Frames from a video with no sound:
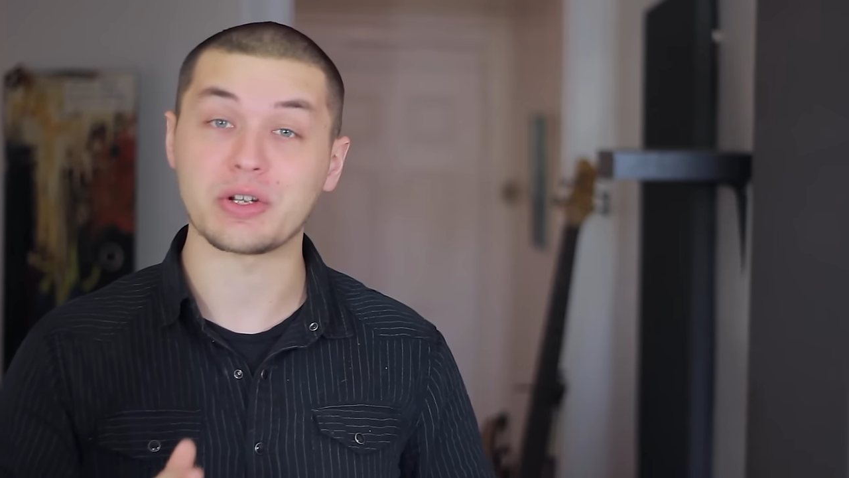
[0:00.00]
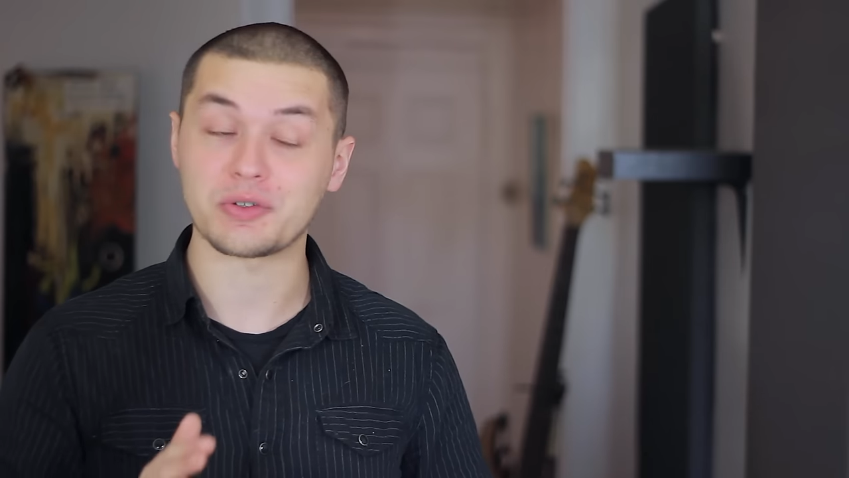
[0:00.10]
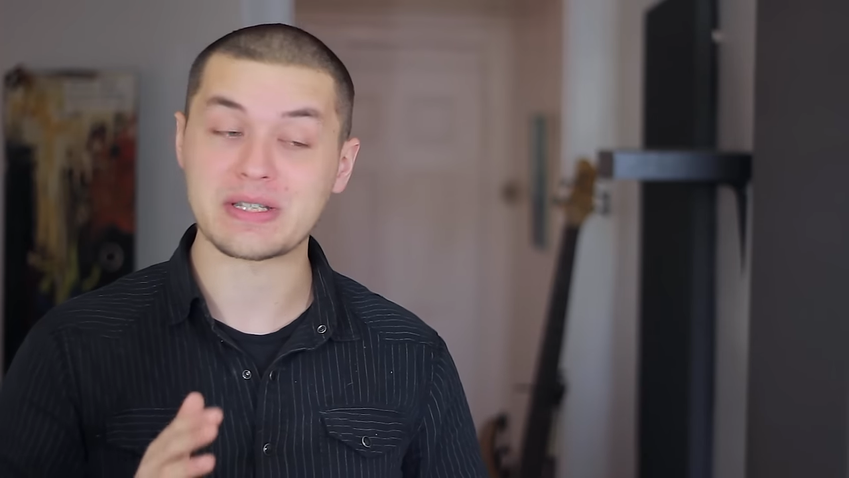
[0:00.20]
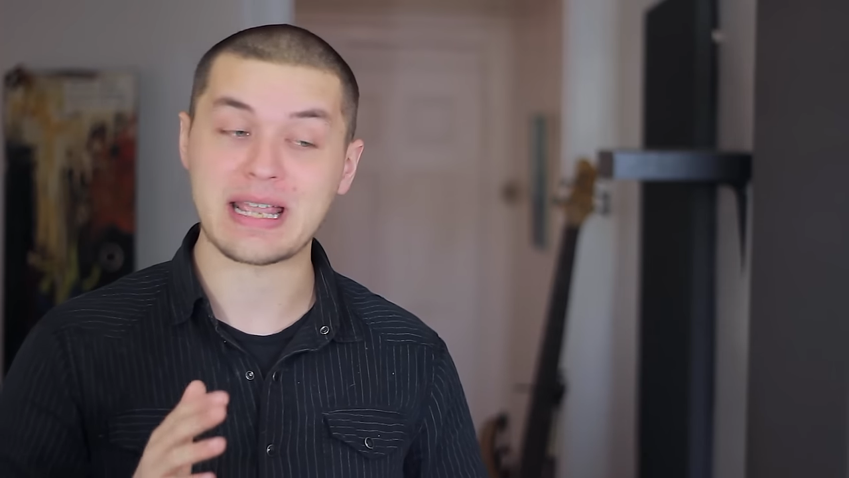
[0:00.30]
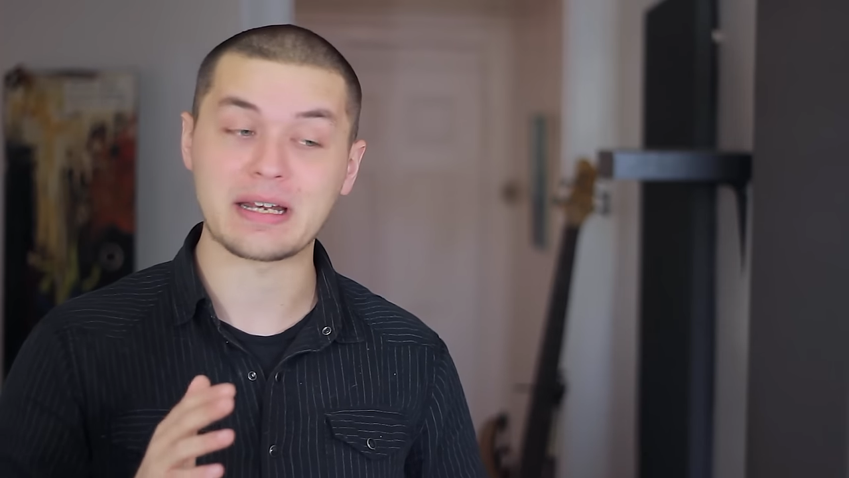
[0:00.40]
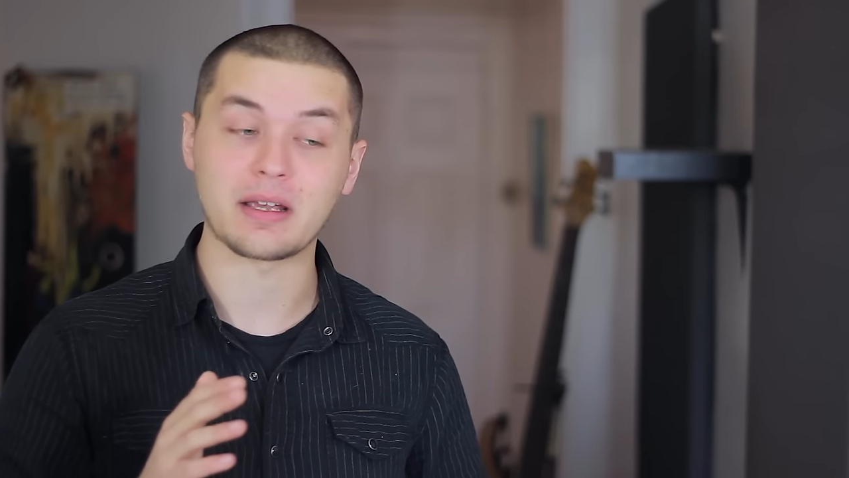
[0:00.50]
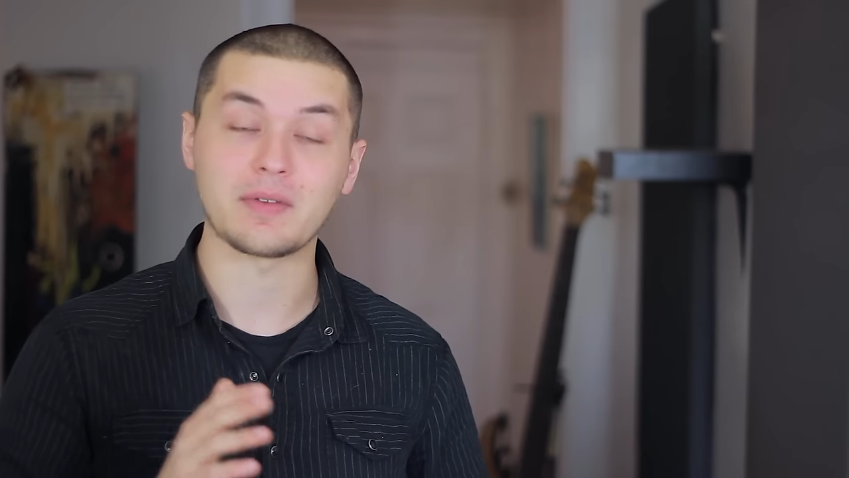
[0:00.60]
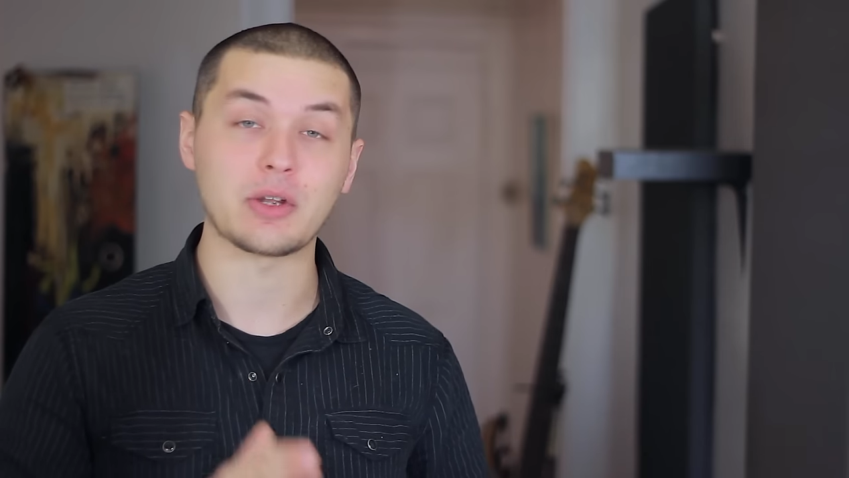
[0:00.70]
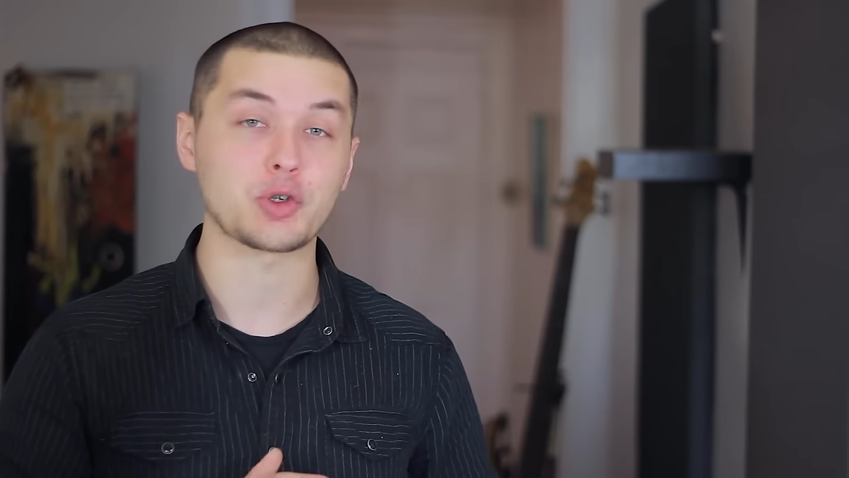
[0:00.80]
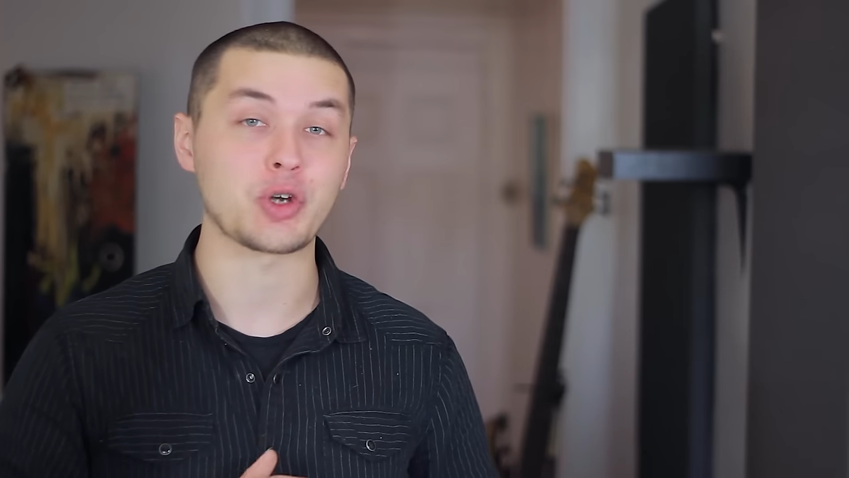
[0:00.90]
understanding
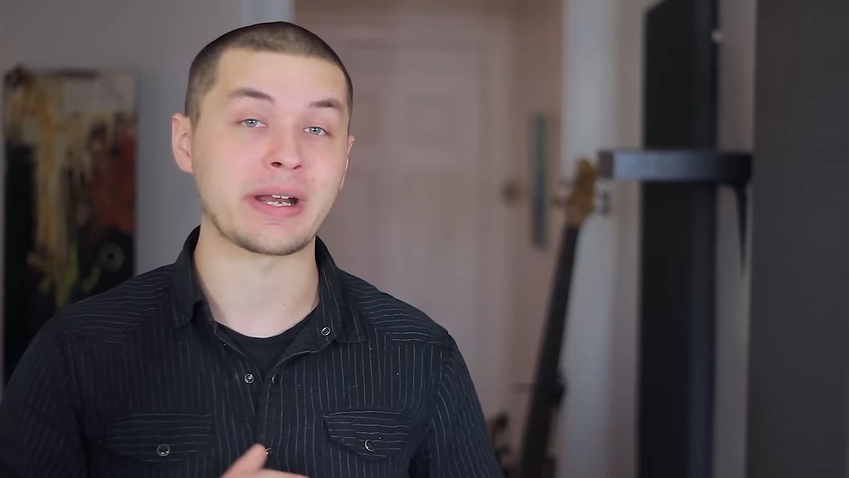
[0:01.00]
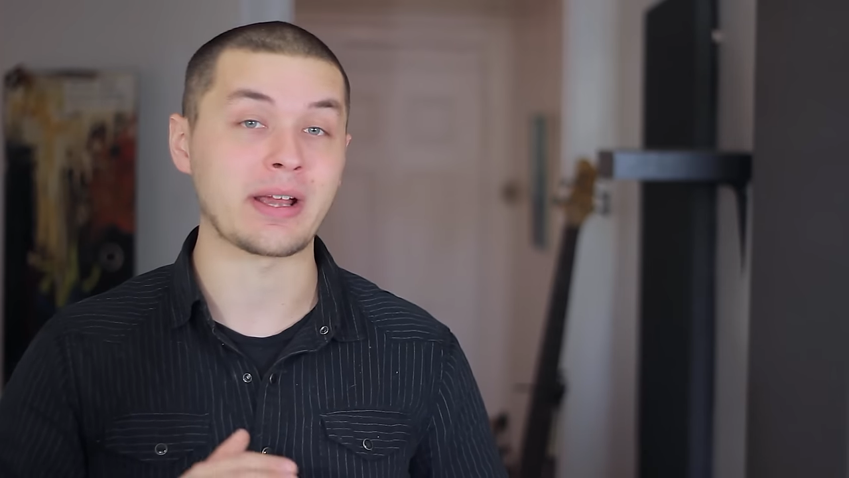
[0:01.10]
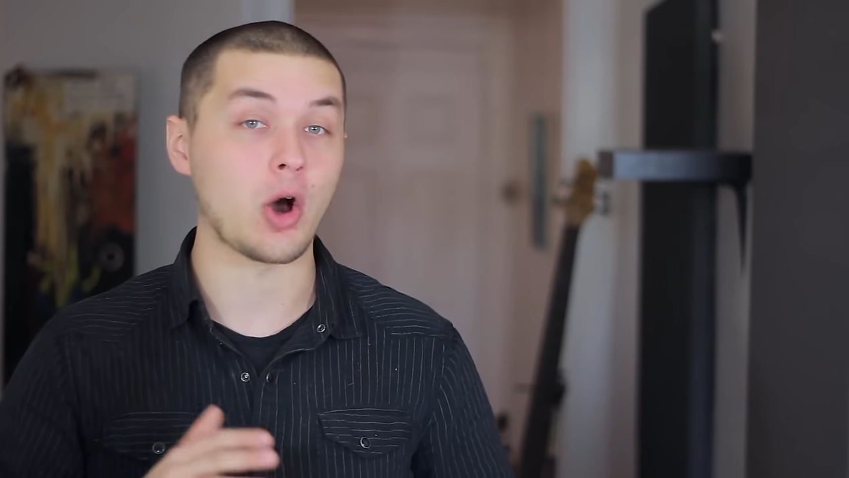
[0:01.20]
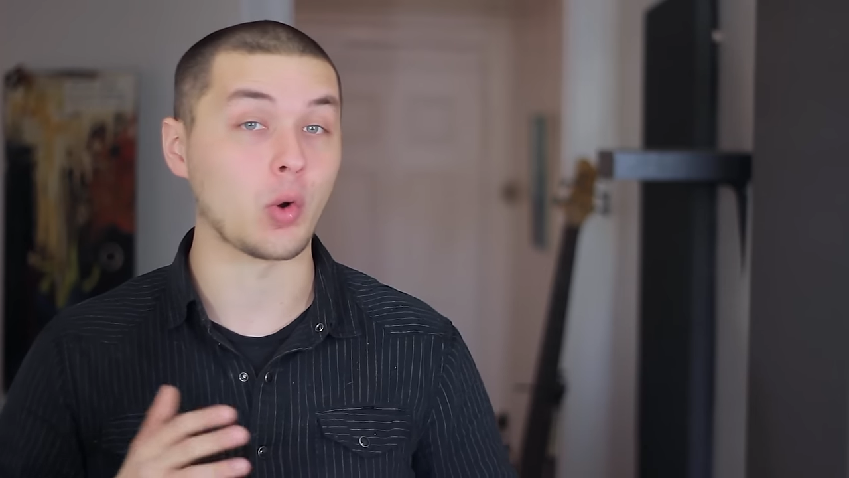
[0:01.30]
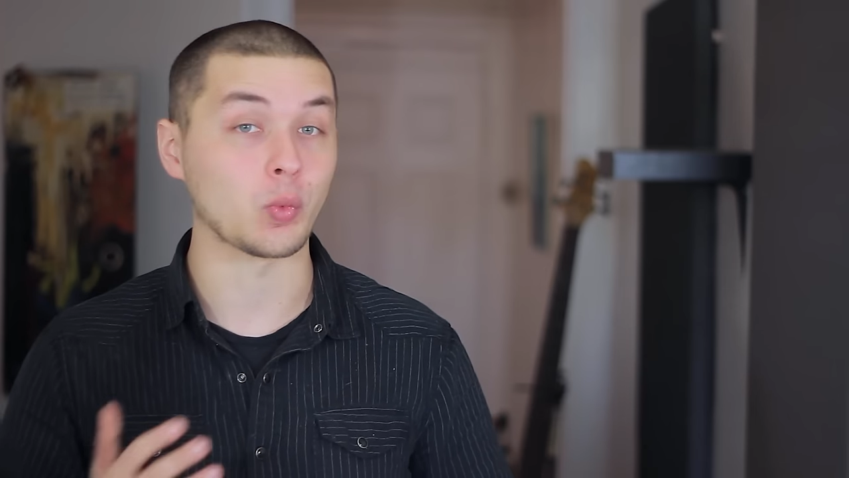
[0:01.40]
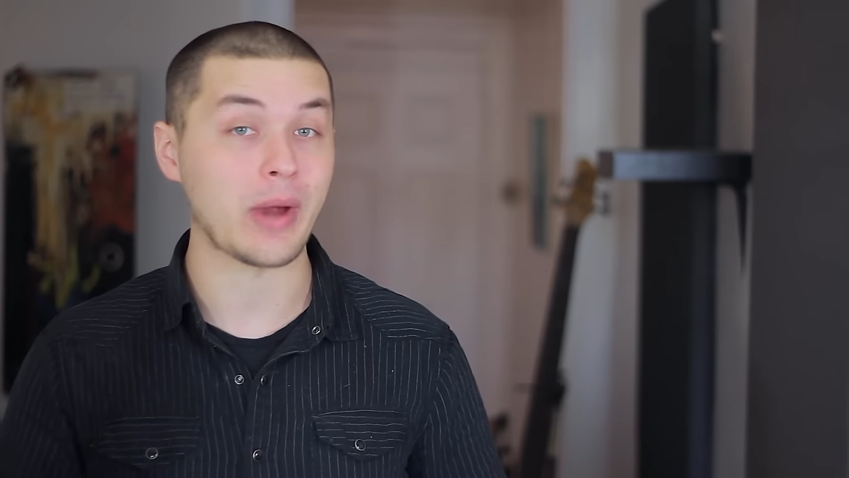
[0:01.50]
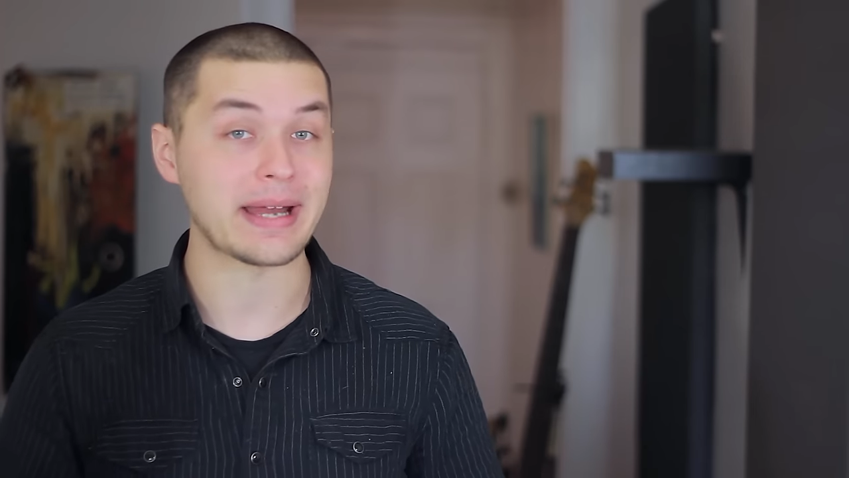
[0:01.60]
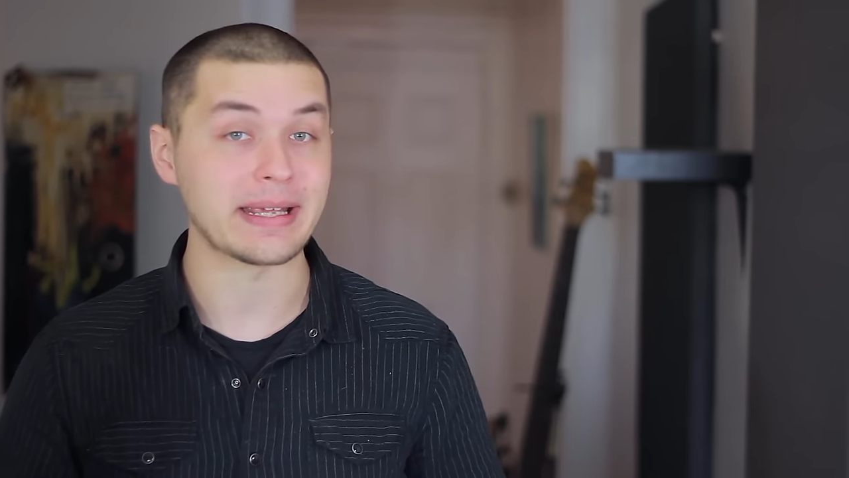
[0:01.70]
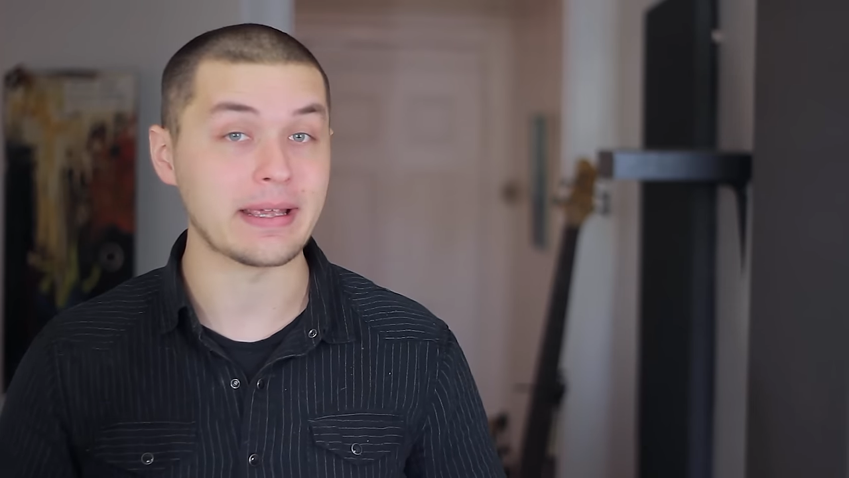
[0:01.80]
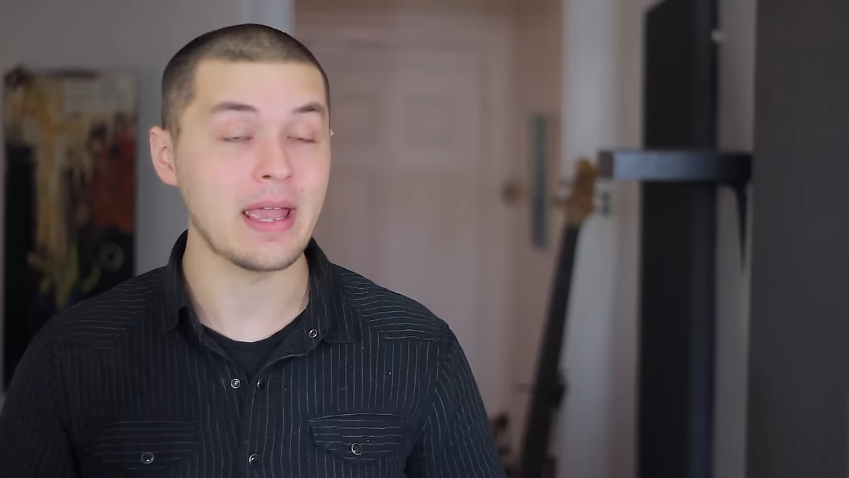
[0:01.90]
of ear training
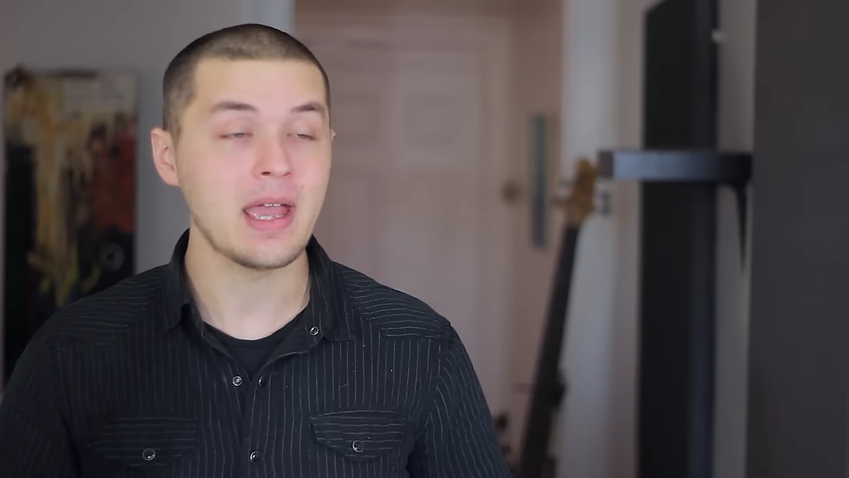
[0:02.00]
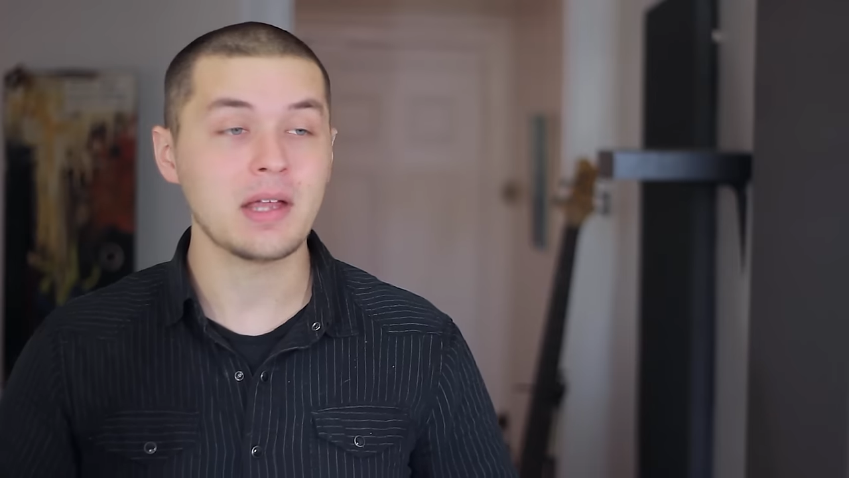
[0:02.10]
already,